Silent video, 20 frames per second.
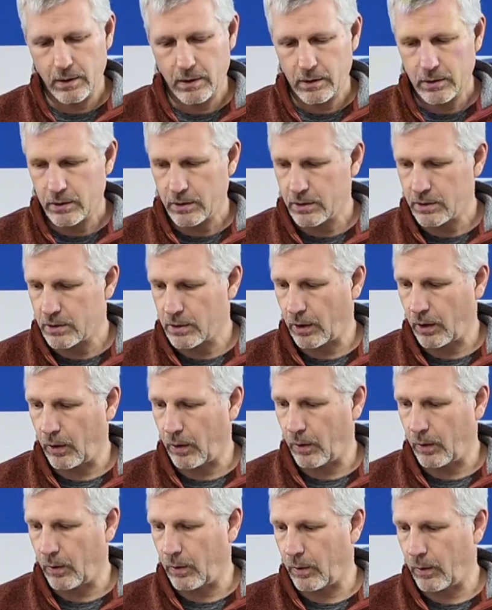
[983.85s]

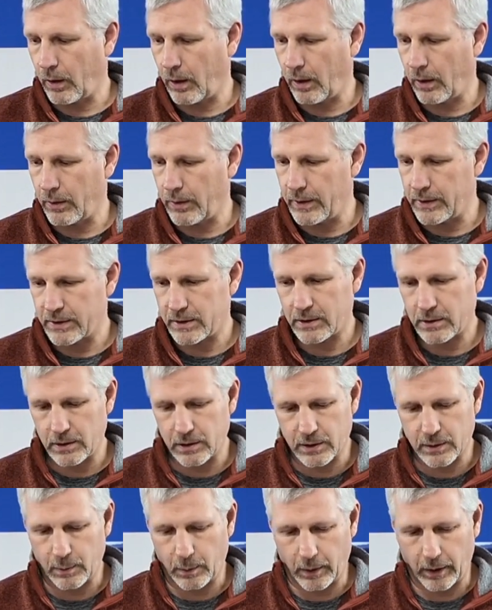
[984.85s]
So on this
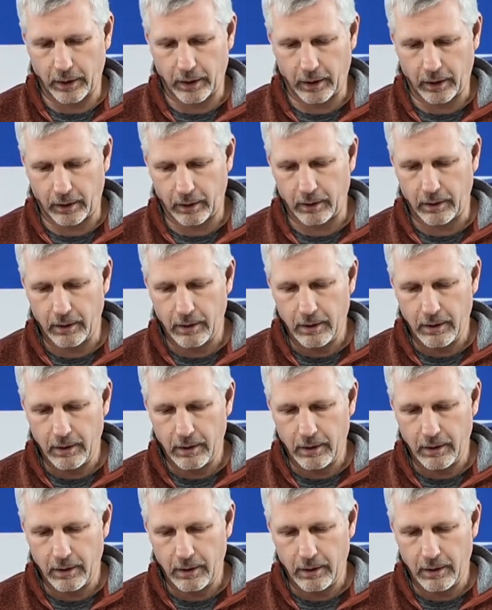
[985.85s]
display,